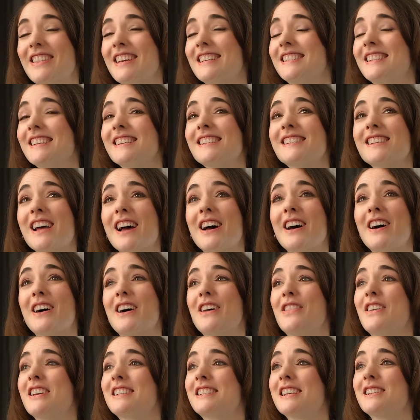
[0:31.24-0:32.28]
This is
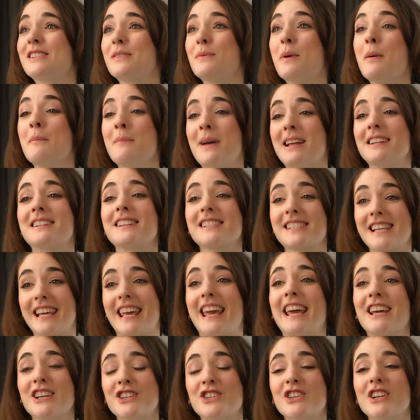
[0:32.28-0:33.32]
a momentous
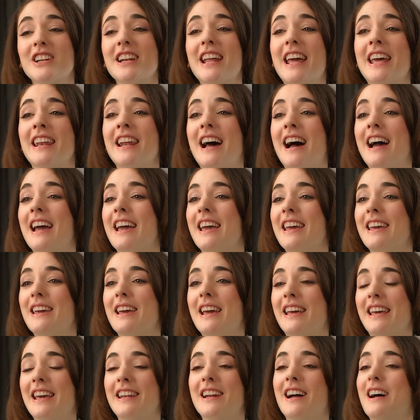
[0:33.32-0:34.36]
occasion, and
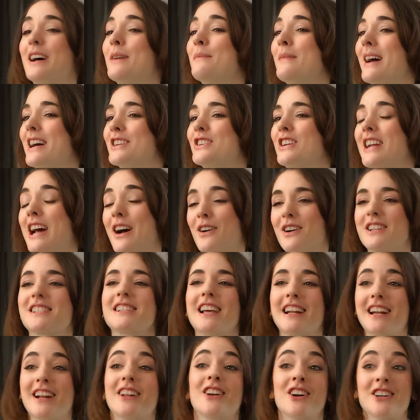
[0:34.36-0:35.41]
I cannot imagine how
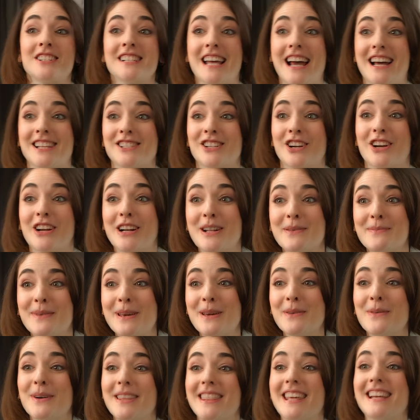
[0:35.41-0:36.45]
excited our dads are going to
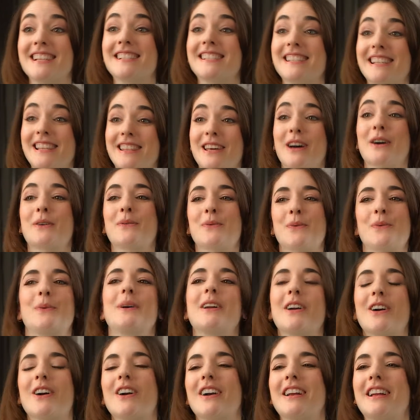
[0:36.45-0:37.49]
be when they see that
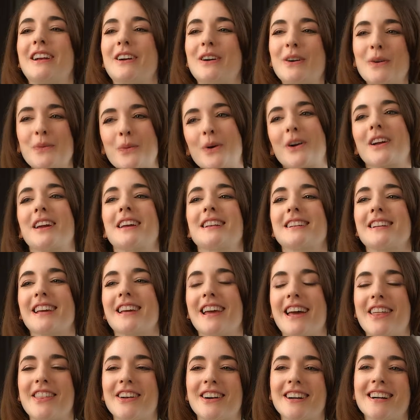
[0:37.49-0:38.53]
we are here working
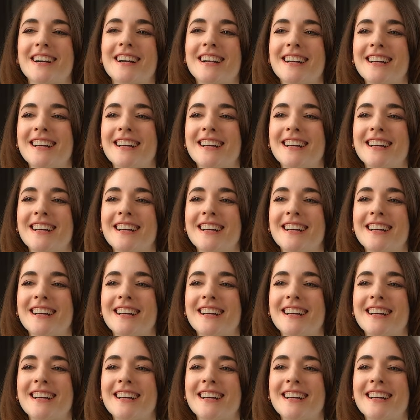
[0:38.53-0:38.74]
together.